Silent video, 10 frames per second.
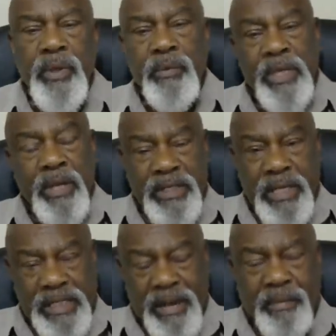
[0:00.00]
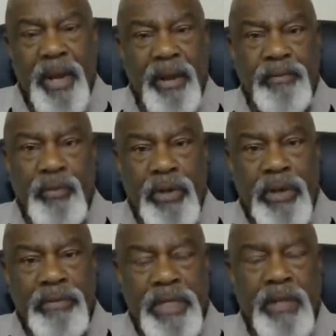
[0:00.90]
Because that's how powerful what
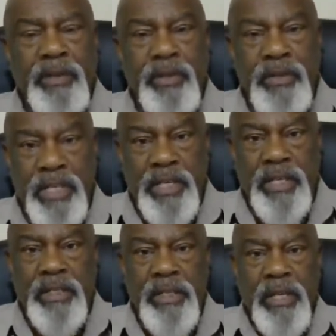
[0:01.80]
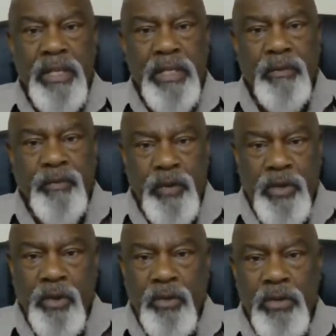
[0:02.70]
I'm telling you is, if you
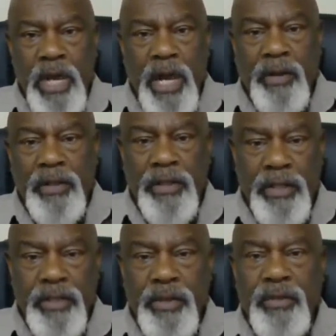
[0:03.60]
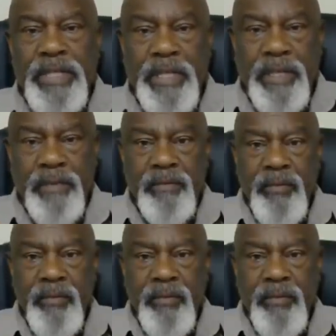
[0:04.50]
know how to use it.